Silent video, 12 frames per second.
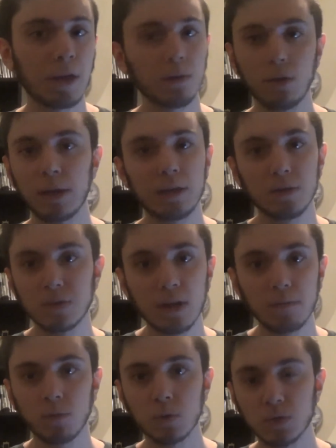I like the
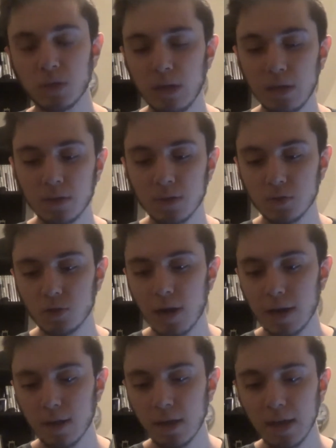diversity in this
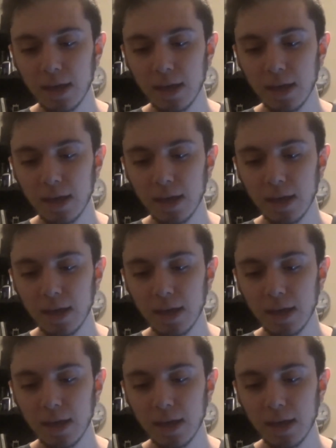track.